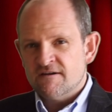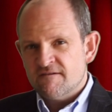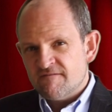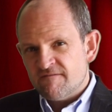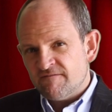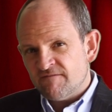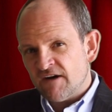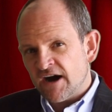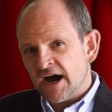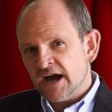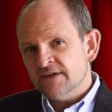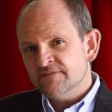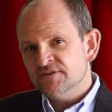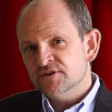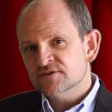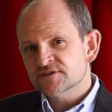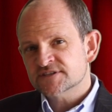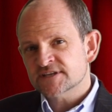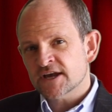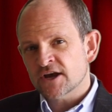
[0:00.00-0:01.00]
5
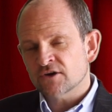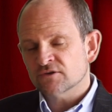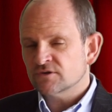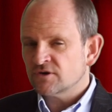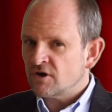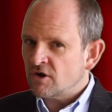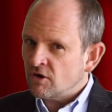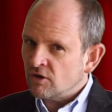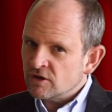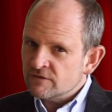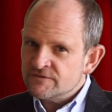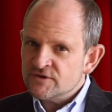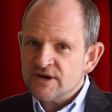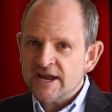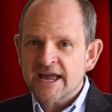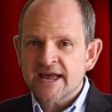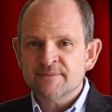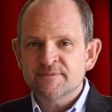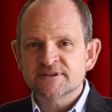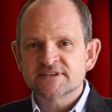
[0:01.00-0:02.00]
years out, all of your
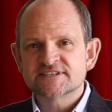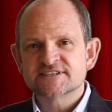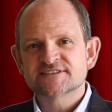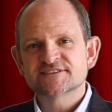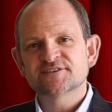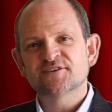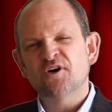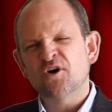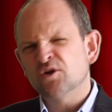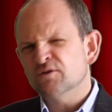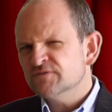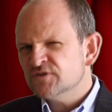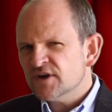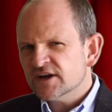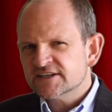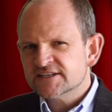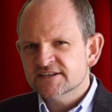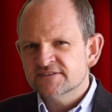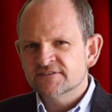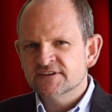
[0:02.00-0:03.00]
habits, all of your
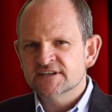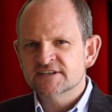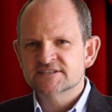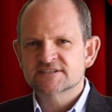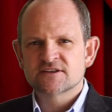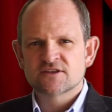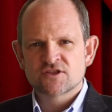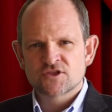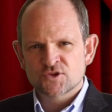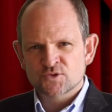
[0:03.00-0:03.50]
activities,